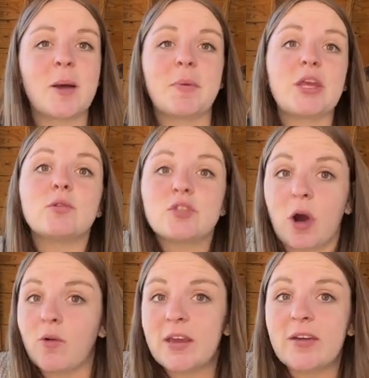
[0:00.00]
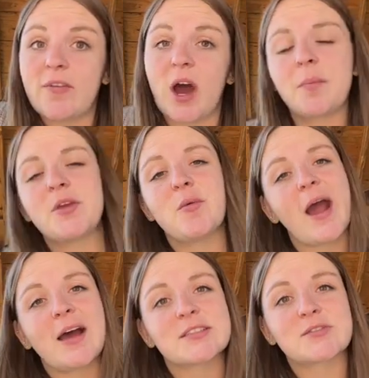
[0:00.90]
But you don't give up, you
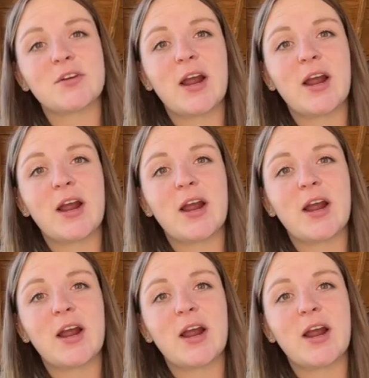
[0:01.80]
ask for